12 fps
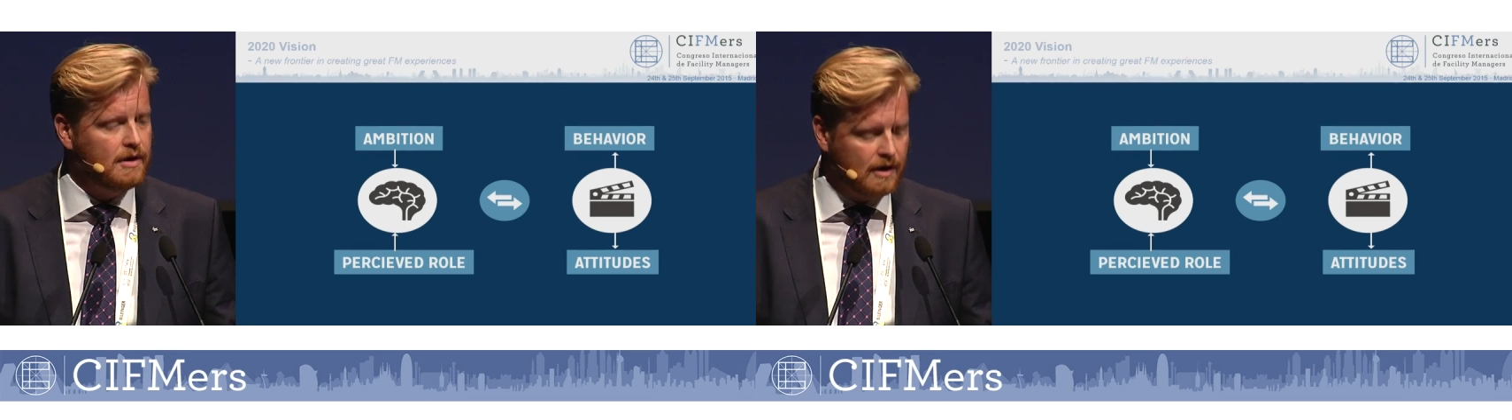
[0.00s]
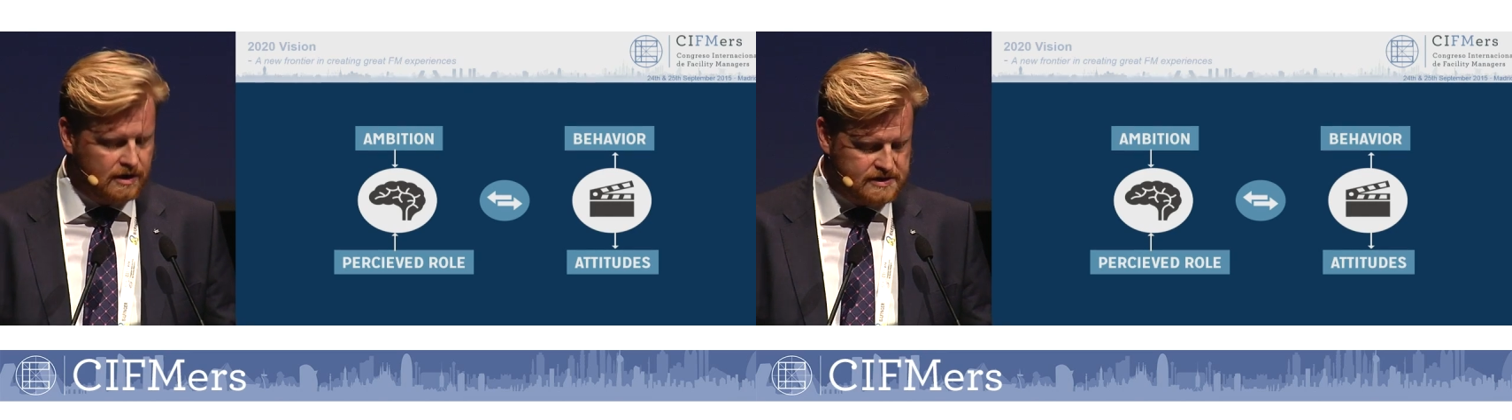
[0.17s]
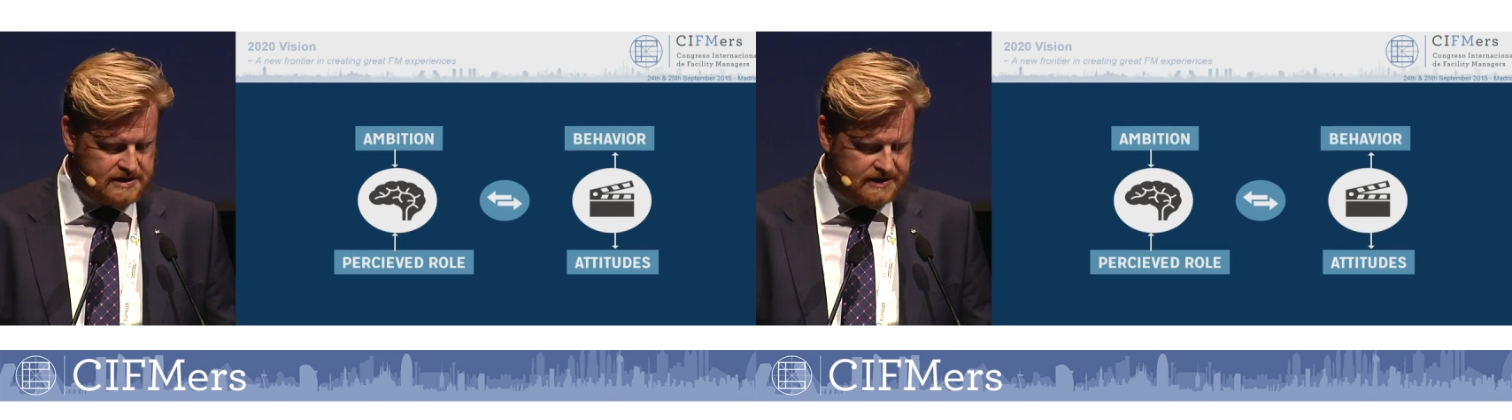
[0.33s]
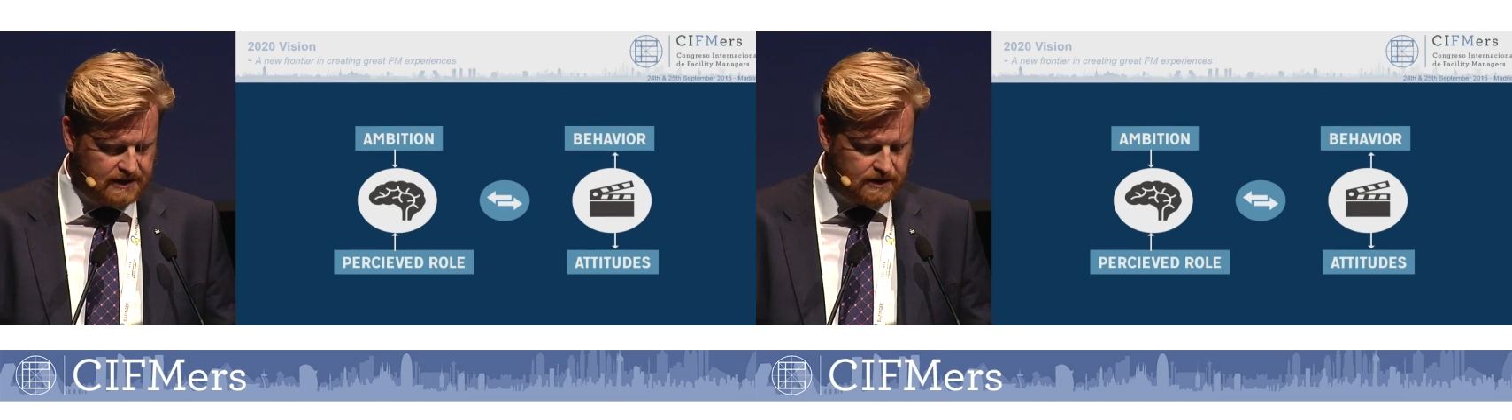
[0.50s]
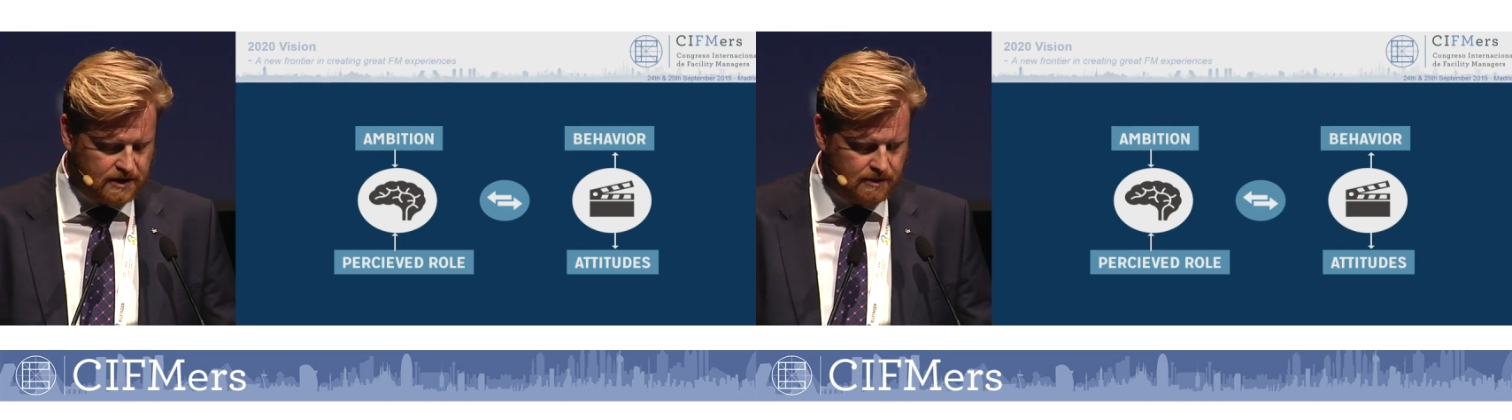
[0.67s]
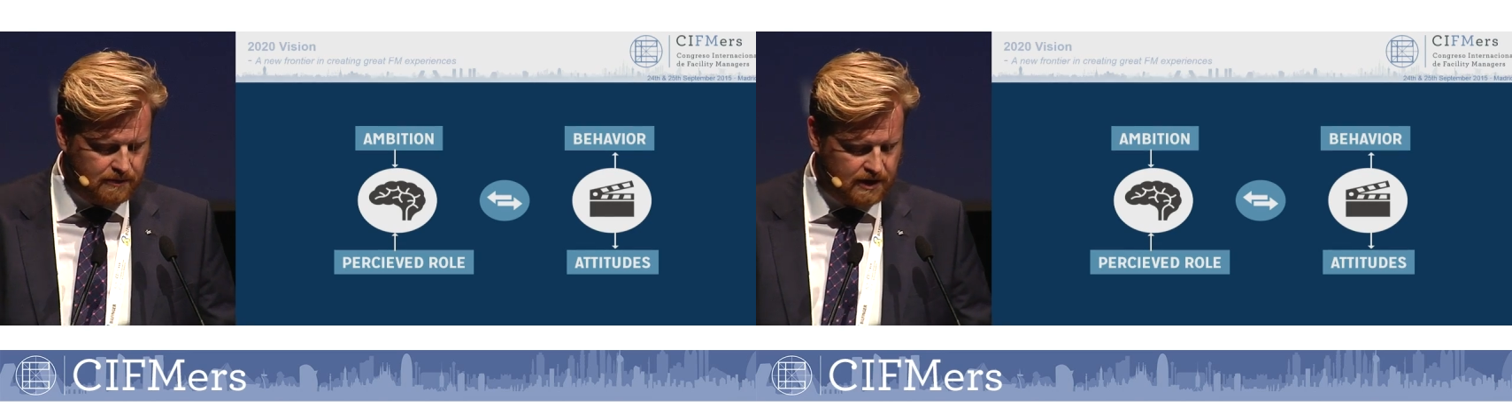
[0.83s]

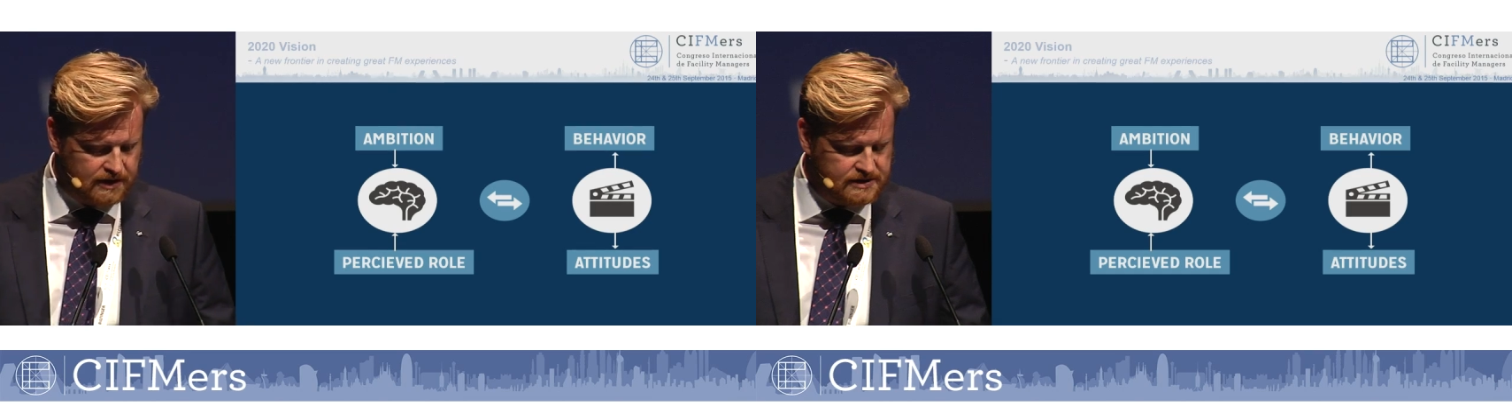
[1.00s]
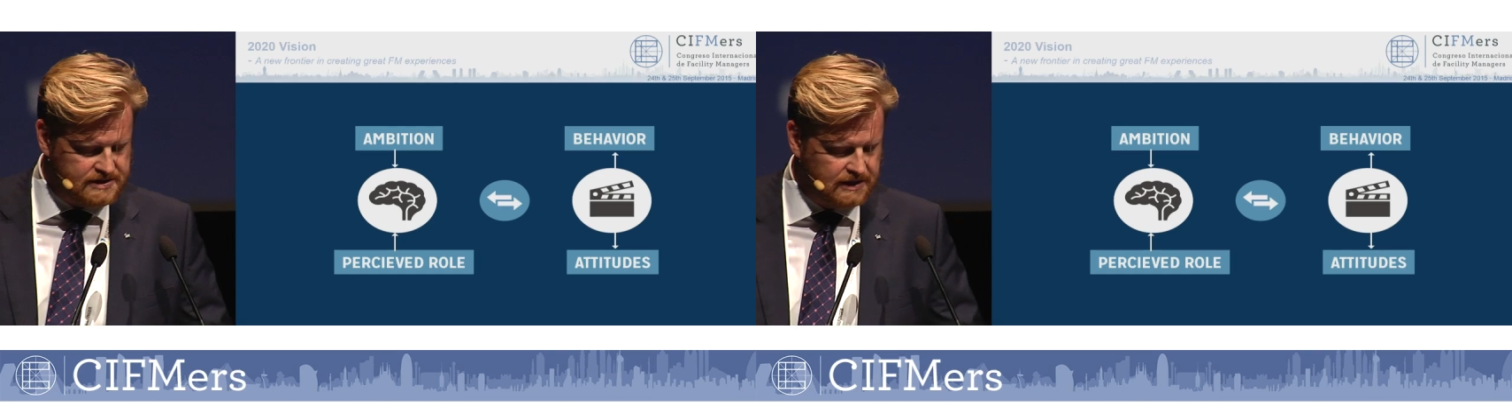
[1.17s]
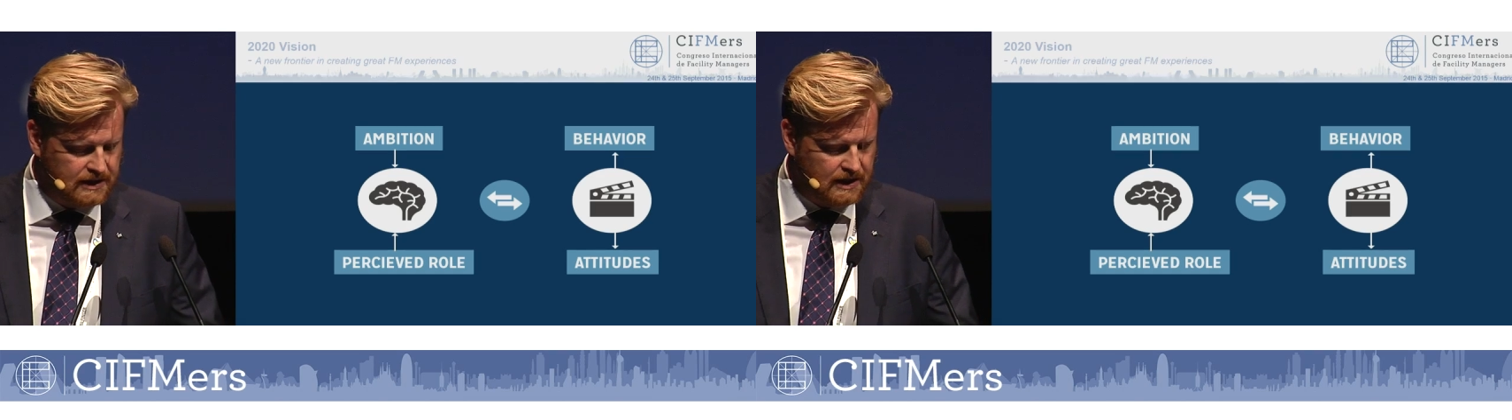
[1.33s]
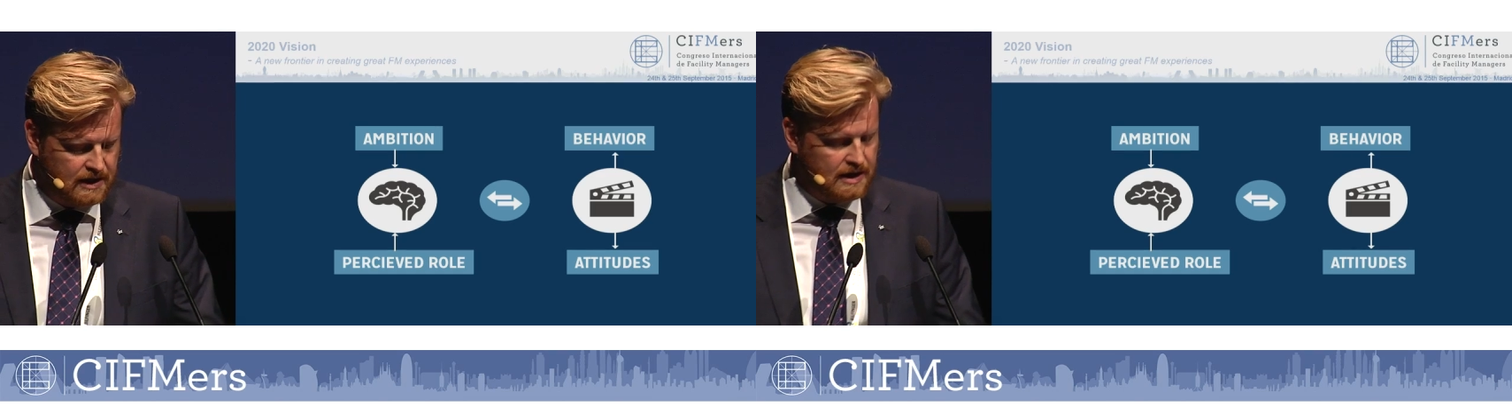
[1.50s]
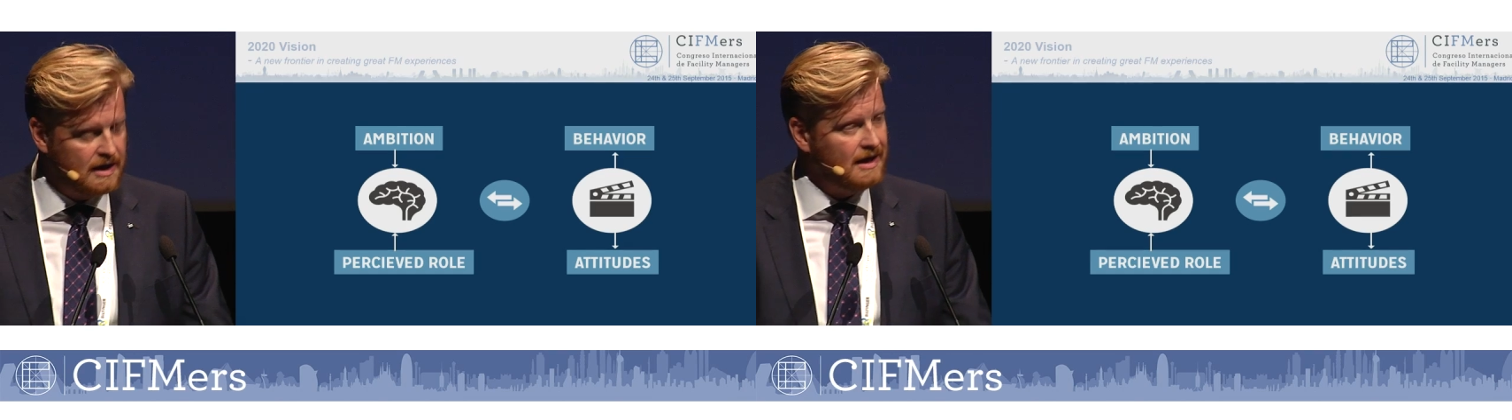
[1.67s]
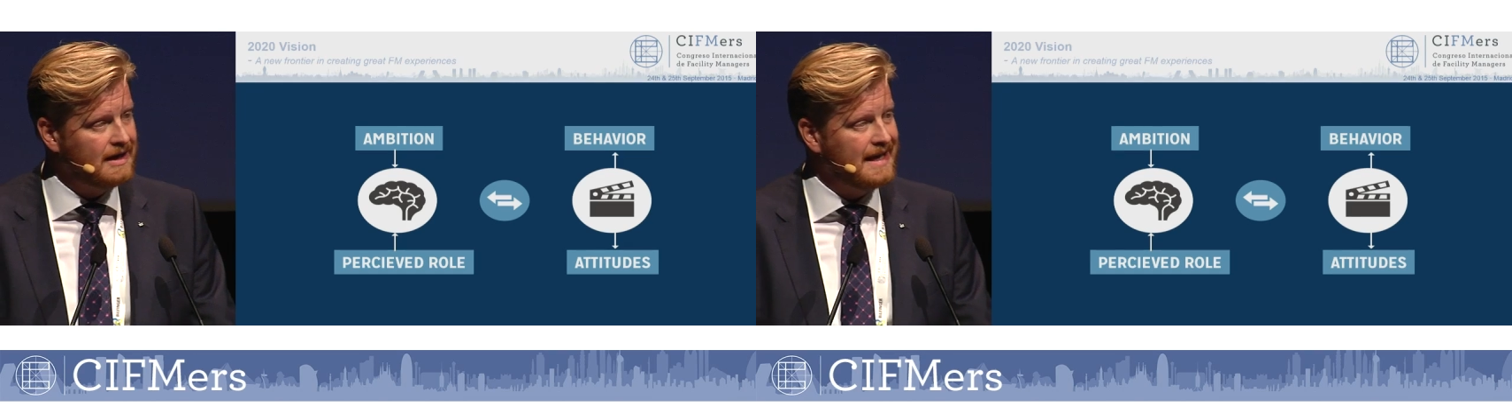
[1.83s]
unskilled commodity
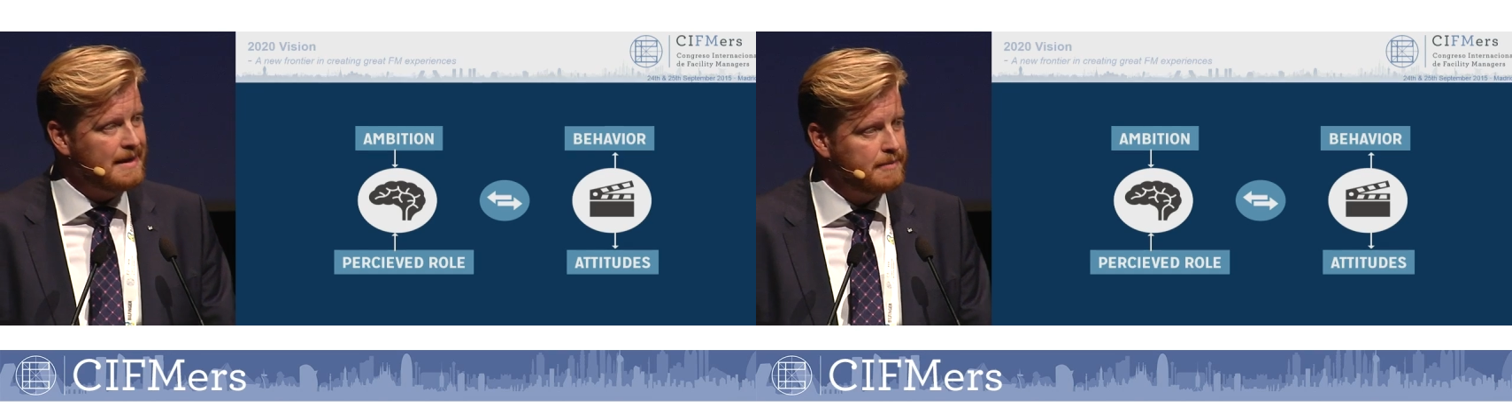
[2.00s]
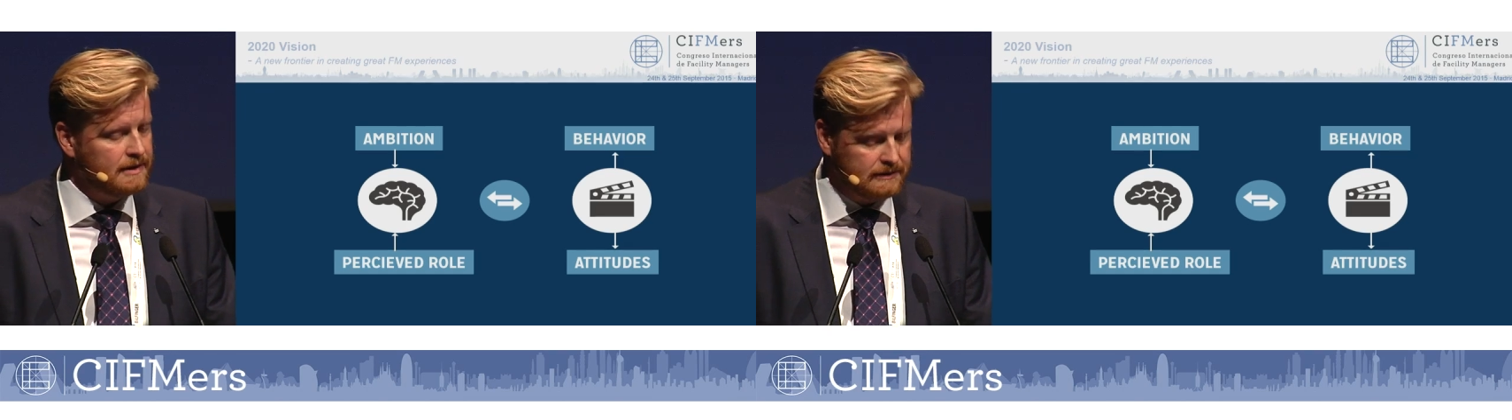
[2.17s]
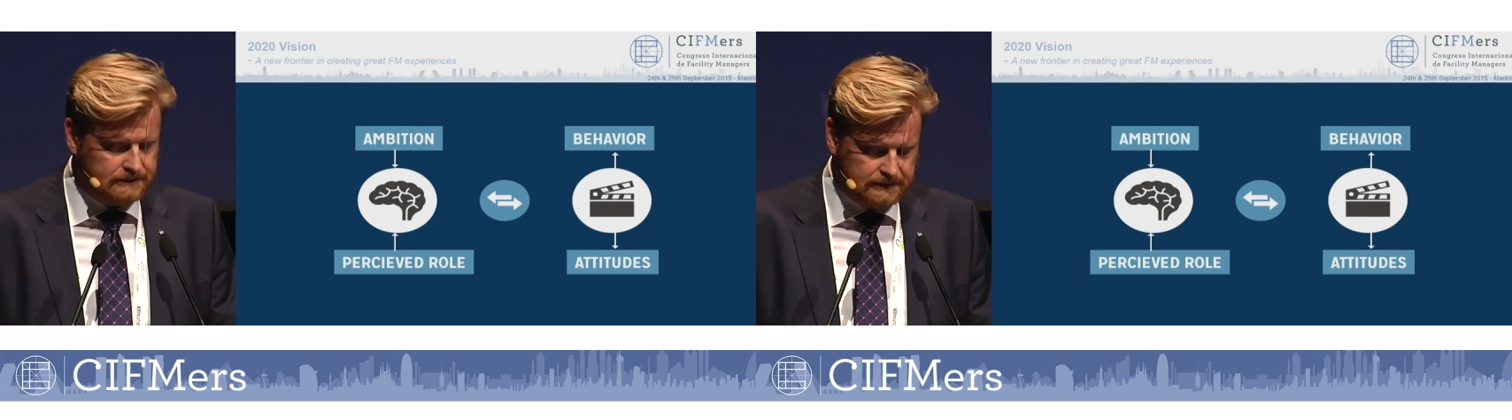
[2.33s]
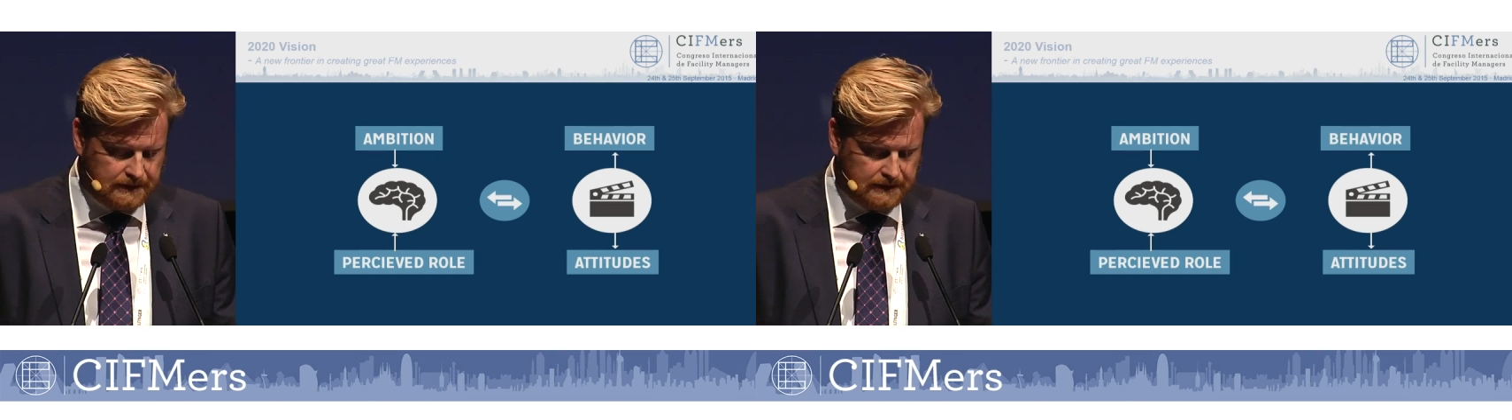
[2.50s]
labor,